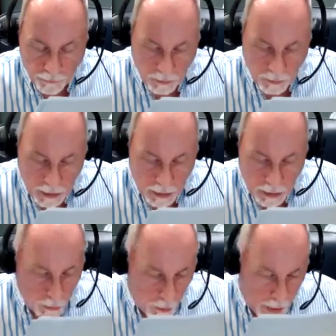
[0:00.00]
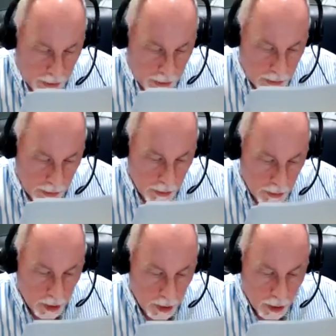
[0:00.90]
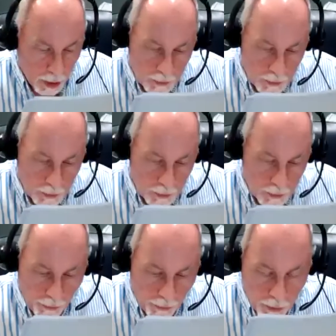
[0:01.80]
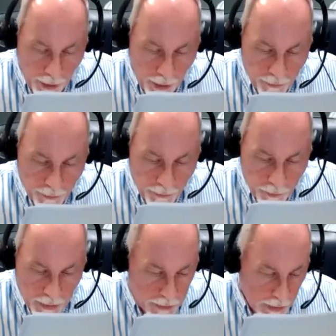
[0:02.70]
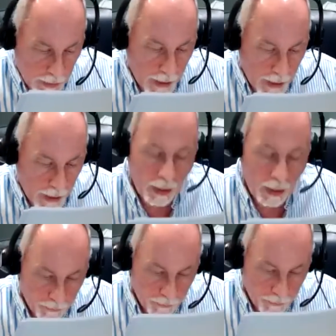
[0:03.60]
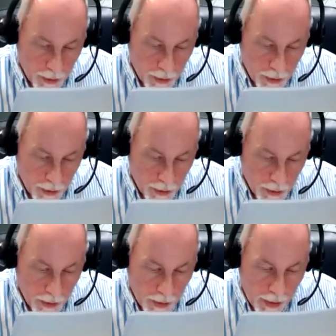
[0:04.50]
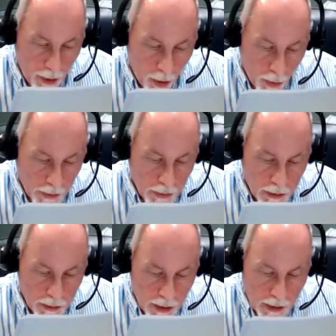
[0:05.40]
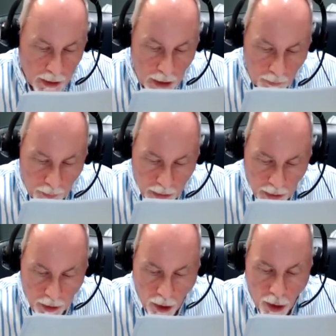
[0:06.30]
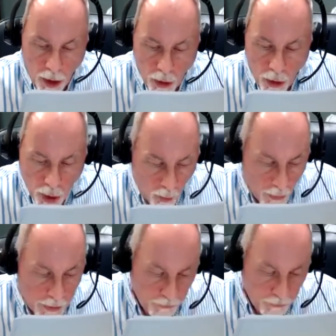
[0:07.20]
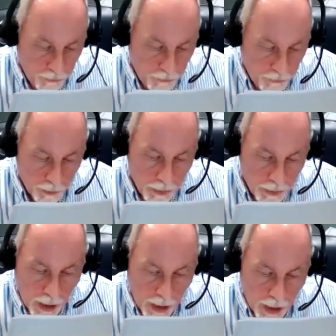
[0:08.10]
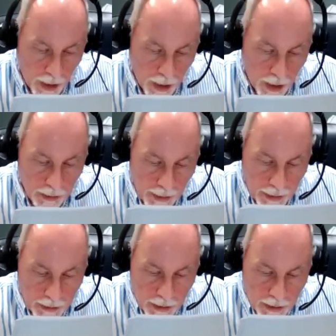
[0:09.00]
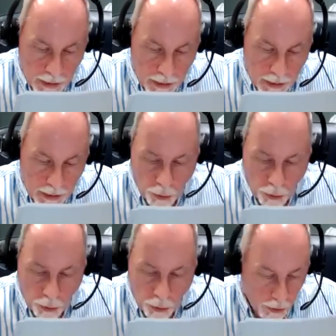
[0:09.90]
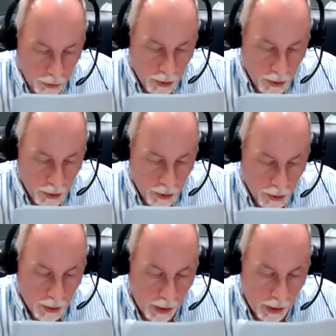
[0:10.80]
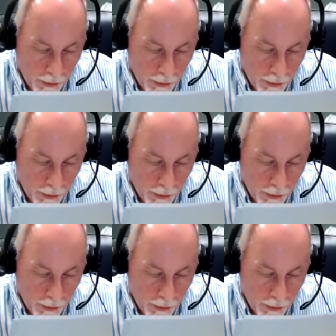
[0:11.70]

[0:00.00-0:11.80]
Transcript: verses 17 through 18, the reason my Father loves me is that I lay down my life and only to take it up again. No one took it from me, but I lay it down of my own accord. I